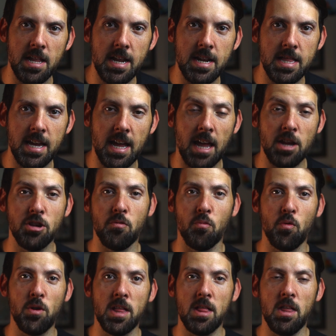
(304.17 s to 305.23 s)
in Little Italy, and I
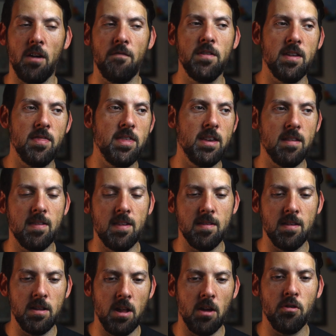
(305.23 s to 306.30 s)
just really loved it. This
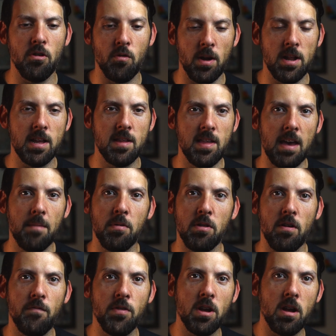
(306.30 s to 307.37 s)
is another great
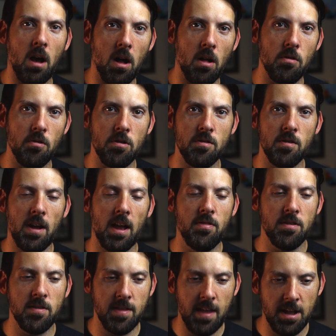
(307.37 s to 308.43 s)
example of the color
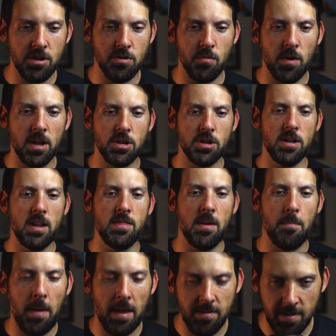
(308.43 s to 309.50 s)
and the saturation
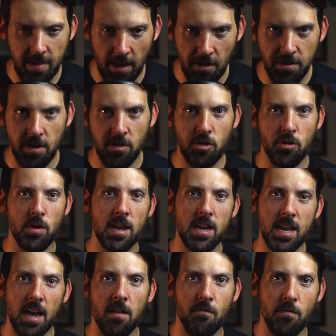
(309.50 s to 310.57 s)
and the pastelness you
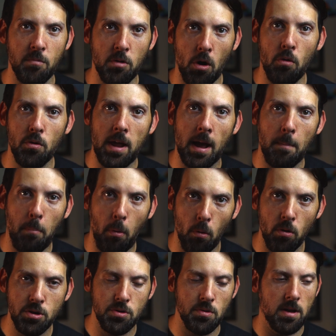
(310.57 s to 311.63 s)
can get from Kodak
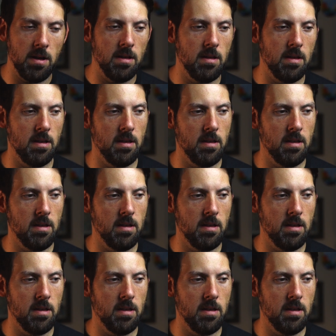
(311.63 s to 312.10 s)
Portra.